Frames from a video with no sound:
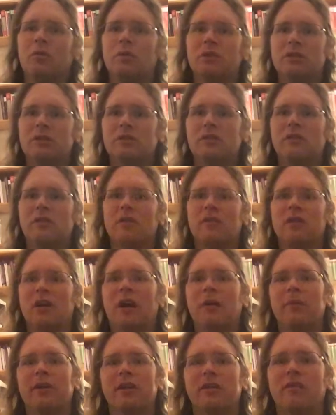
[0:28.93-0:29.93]
which is the
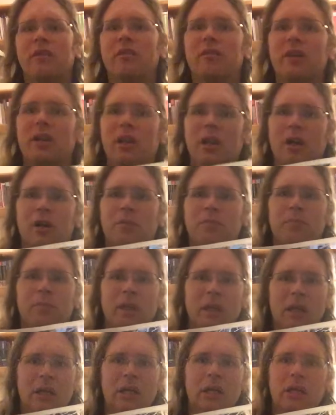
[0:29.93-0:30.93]
topic of the video,
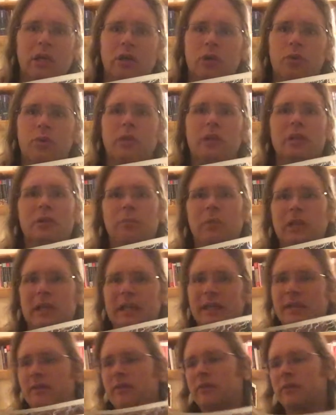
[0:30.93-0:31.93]
acrylic
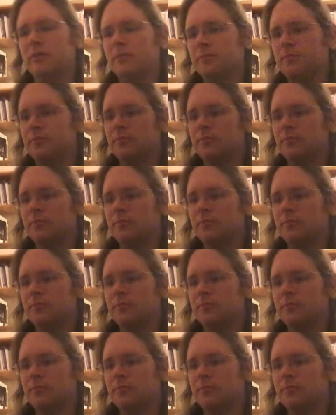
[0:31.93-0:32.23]
blades.